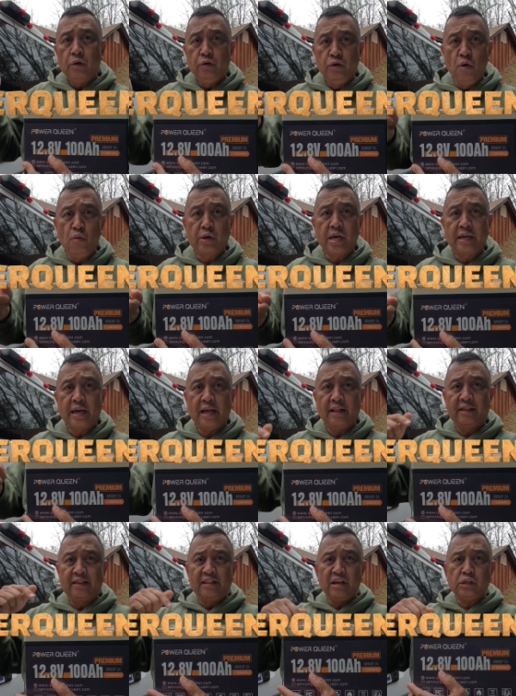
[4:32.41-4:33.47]
you can
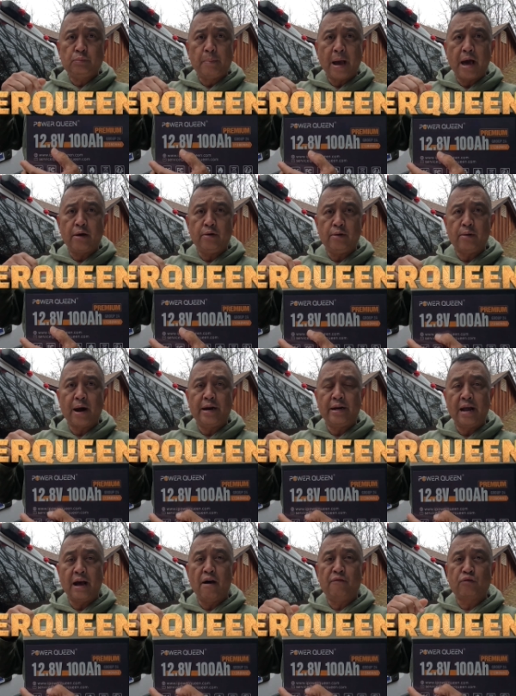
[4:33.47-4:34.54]
get this battery right
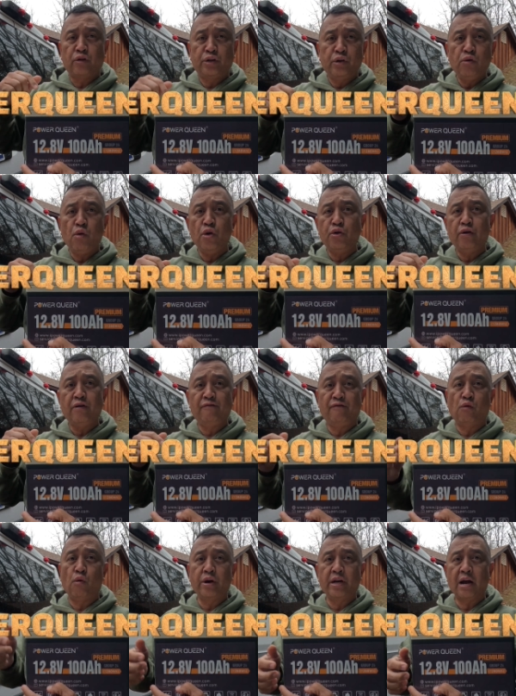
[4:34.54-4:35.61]
now for
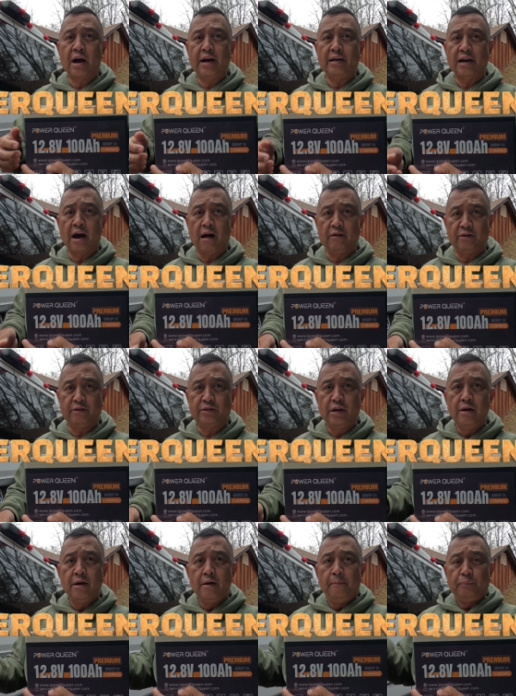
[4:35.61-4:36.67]
$249.
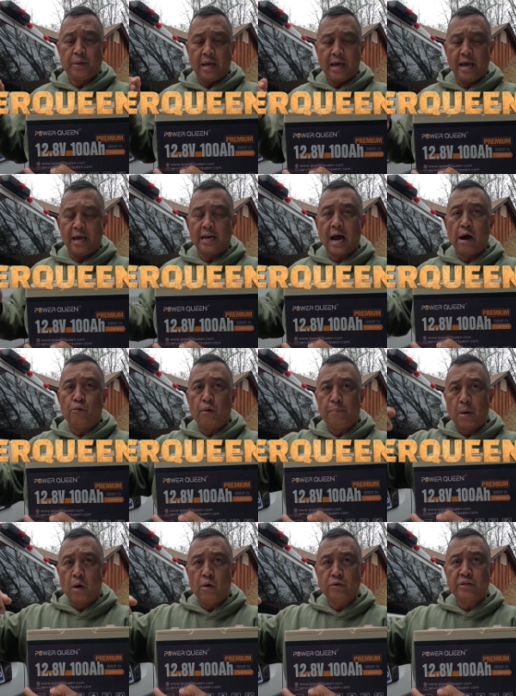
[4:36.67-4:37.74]
And I will
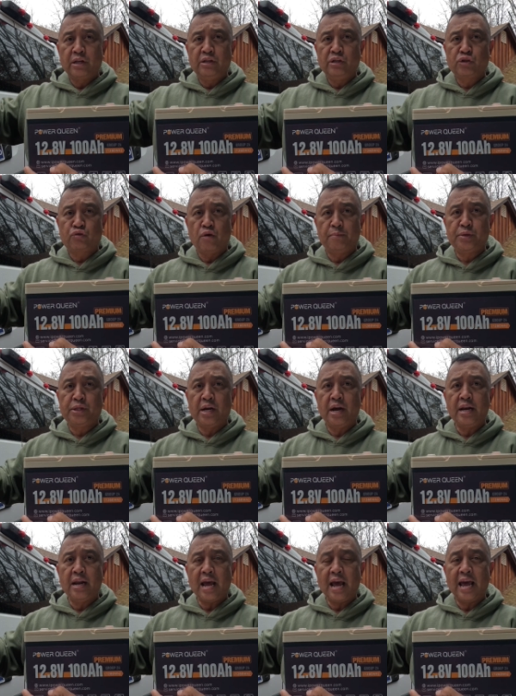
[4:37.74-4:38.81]
post a
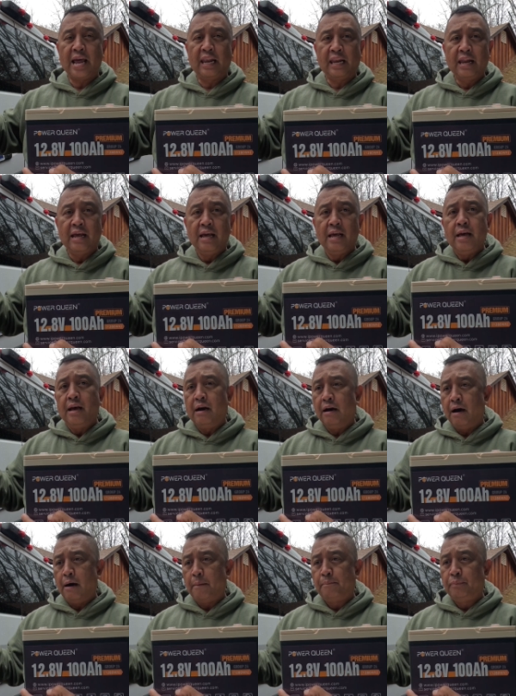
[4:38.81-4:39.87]
description and
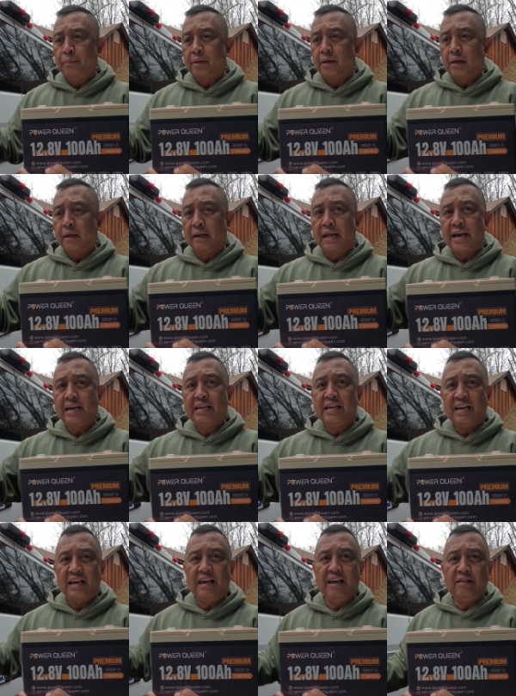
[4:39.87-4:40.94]

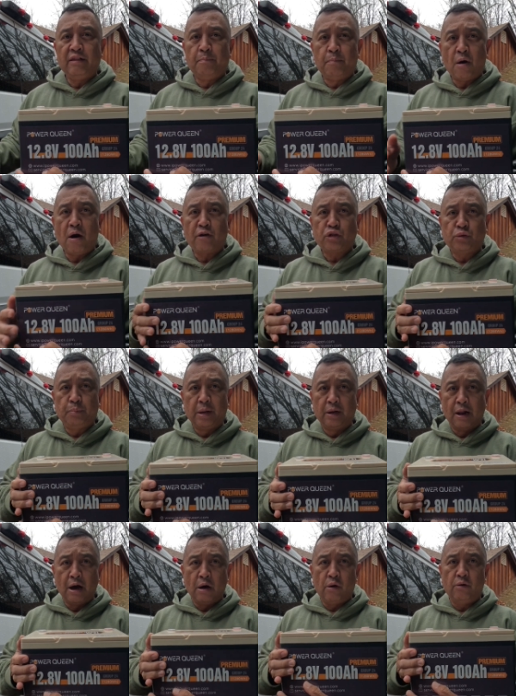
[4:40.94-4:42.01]
link in the box
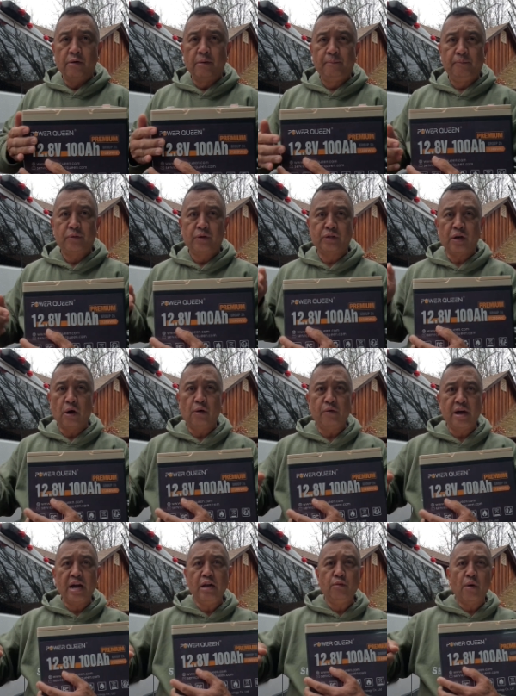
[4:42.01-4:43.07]
below. So
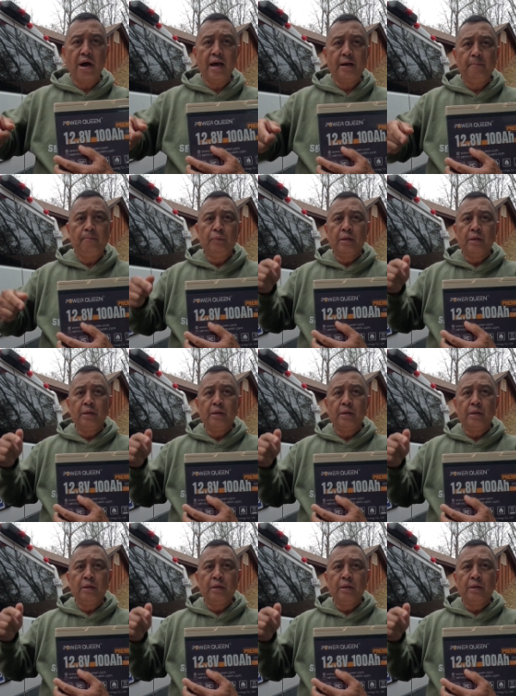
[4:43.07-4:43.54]
anyway,